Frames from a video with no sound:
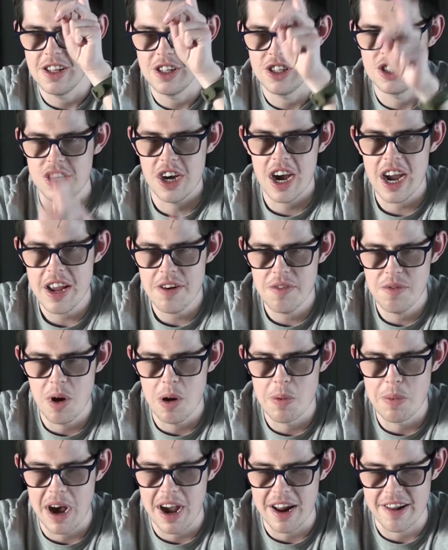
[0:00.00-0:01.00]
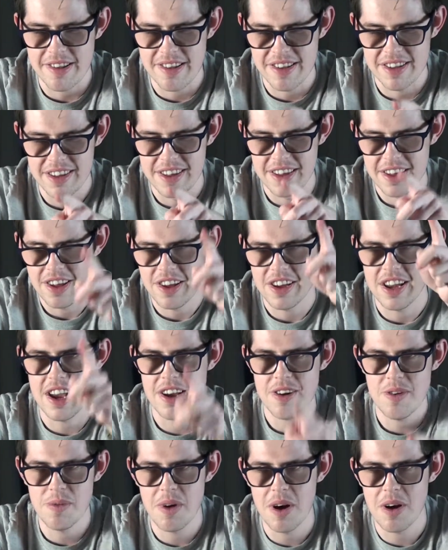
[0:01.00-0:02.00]
giant robots.
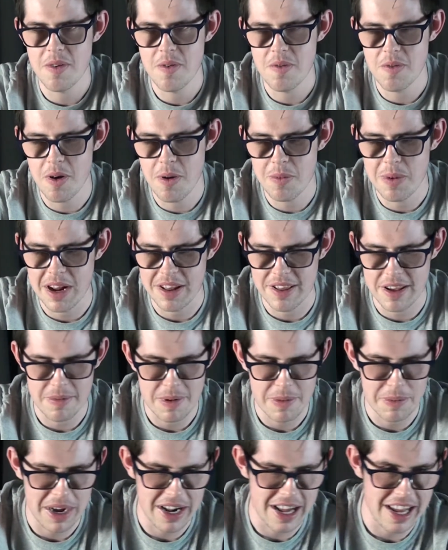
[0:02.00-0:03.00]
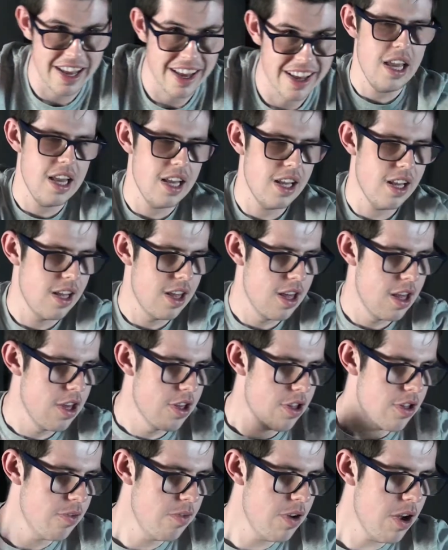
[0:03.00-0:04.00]
Can't go wrong with robots, everybody.
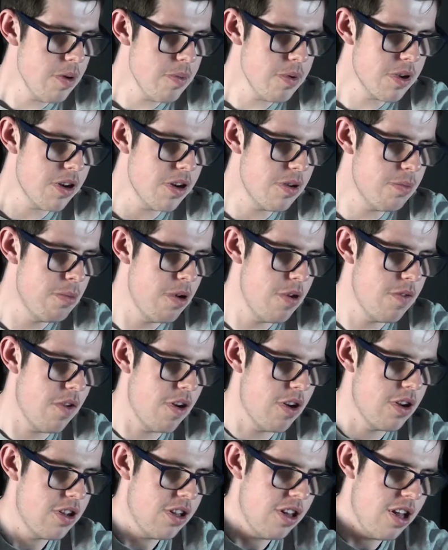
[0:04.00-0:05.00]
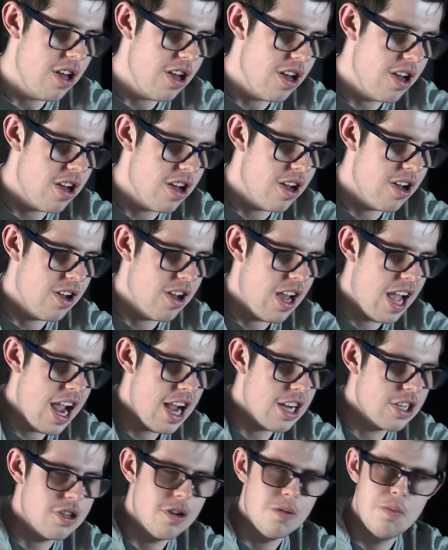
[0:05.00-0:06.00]
So now we're going to move on to the
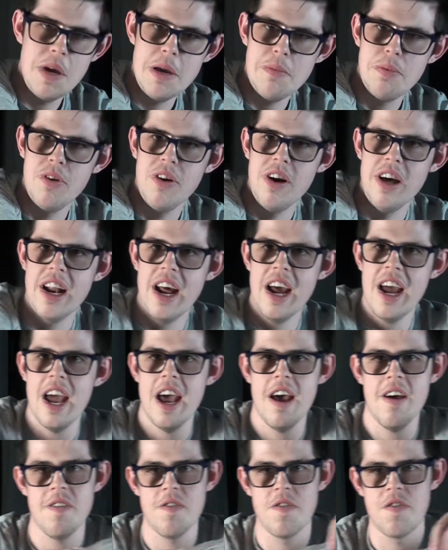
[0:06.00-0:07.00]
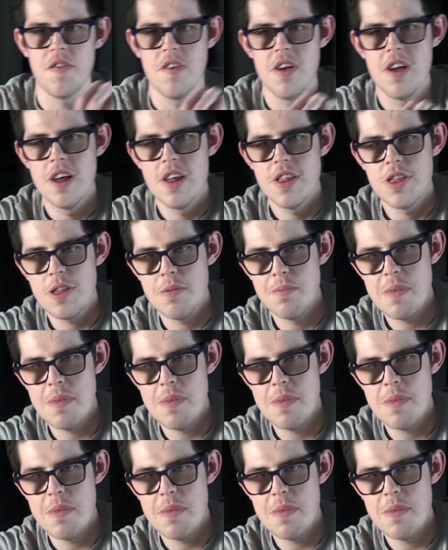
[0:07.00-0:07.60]
actual people, and I have the